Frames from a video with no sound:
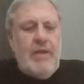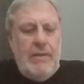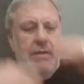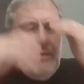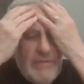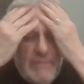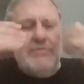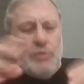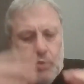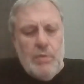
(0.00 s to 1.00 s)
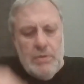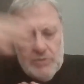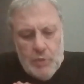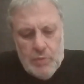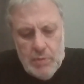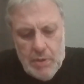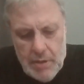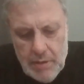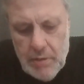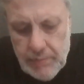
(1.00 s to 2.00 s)
uh, to
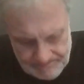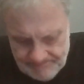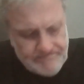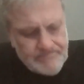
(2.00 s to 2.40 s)
to uh,